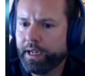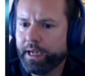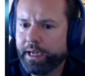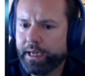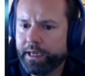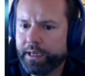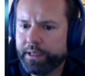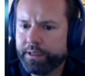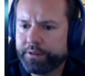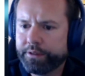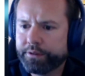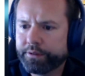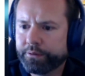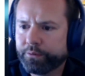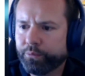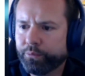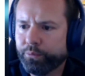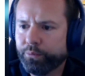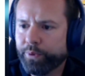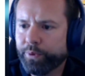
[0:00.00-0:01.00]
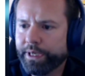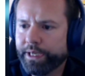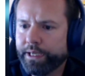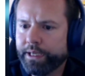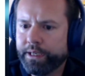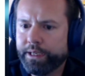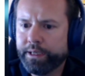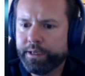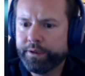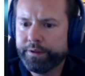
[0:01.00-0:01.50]
And
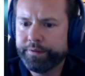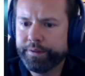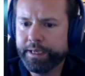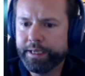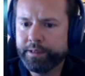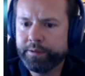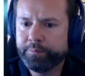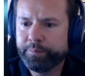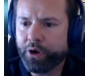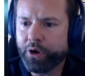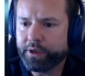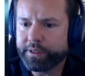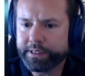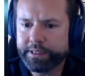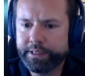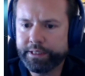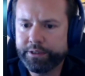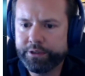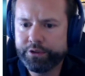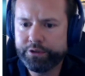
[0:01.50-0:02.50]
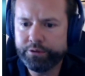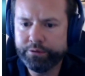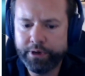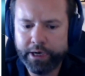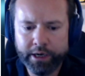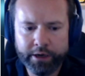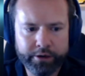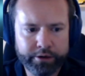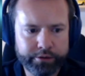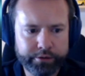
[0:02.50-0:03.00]
we then pass it into
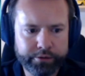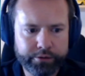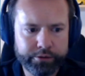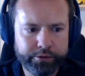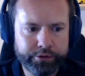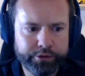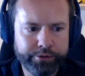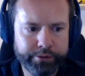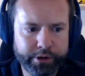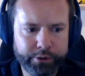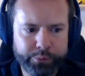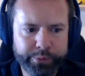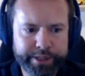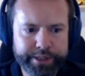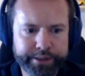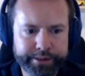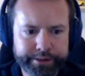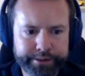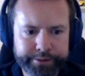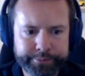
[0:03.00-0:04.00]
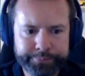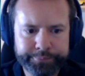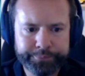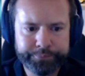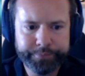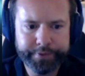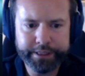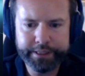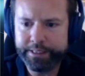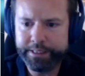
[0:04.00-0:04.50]
our widgets
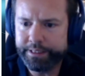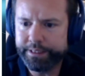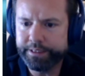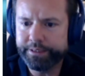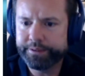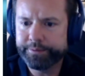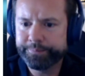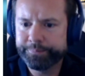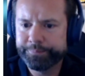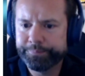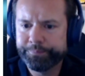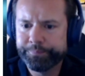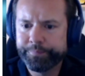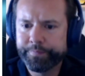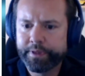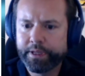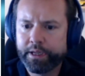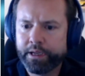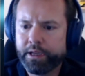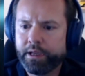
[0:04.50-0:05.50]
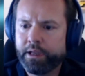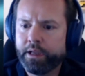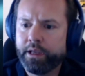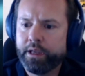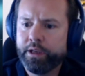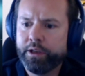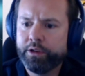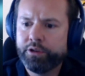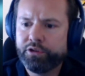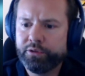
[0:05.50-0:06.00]
that need it.
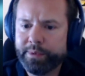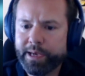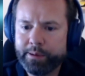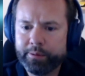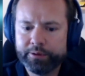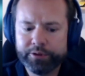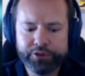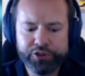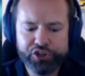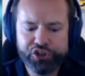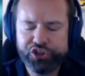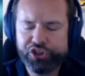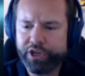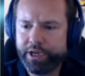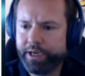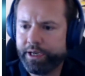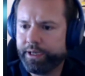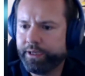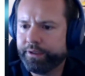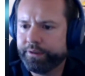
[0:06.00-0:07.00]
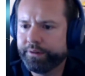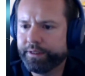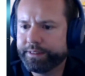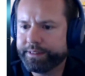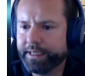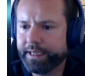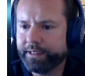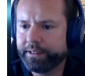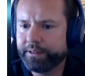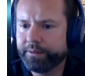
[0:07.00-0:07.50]
To be able to share
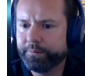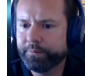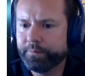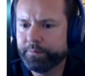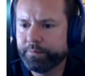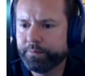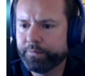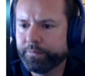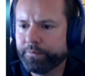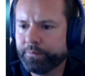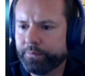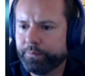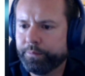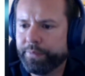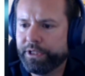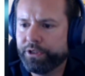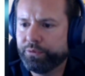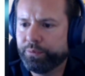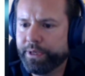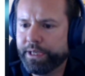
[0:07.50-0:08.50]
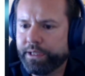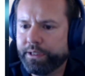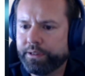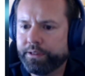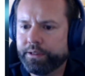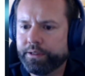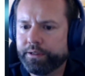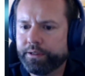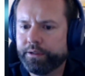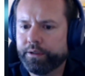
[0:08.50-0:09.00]
this atom
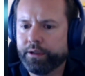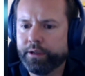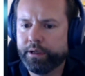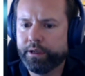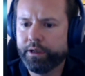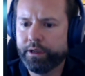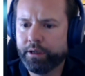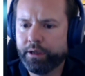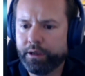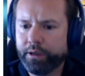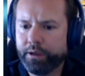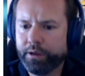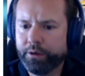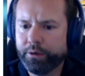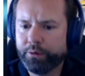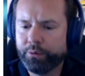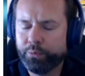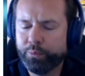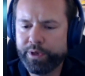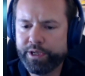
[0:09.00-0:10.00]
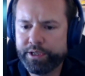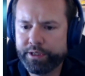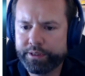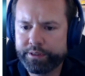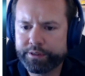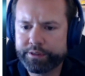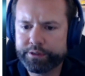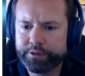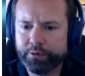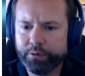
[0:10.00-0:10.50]
between
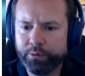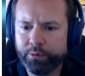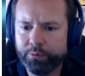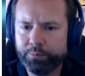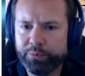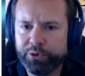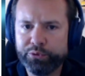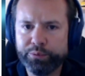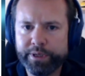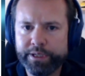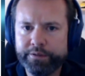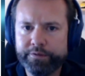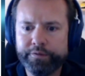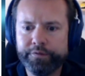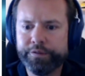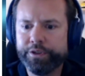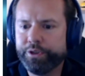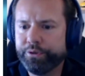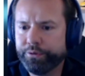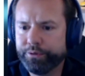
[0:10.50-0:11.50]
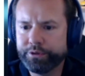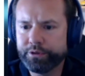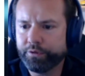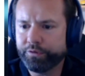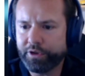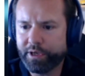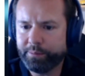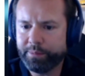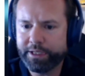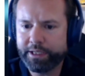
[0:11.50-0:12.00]
widgets or between views of
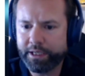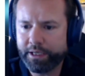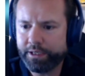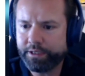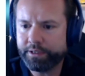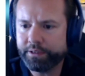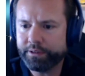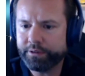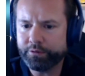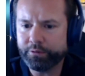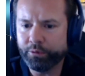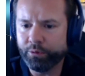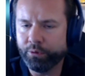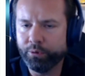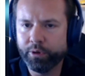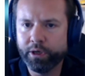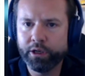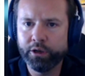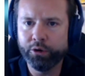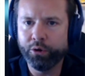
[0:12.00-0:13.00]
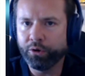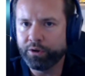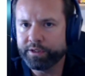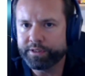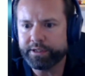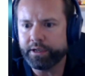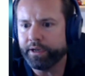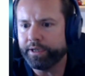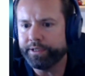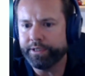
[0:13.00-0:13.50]
our application or
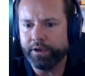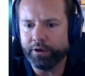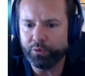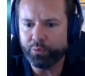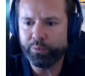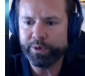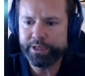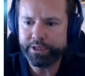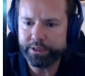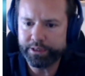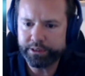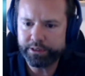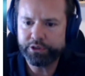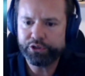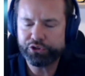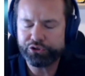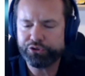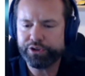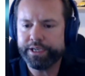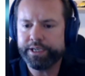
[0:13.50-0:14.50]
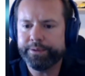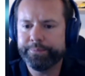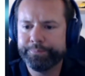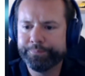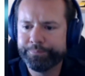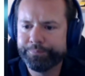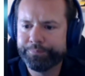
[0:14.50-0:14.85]
alongside our widget tree,